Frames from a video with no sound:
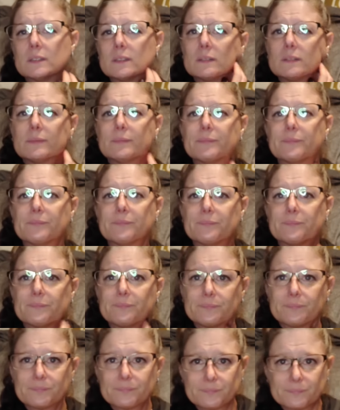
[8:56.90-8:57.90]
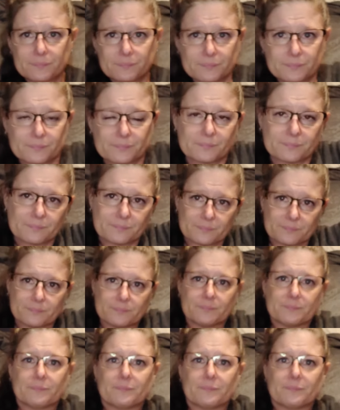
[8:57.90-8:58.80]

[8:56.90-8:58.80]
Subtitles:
[no speech]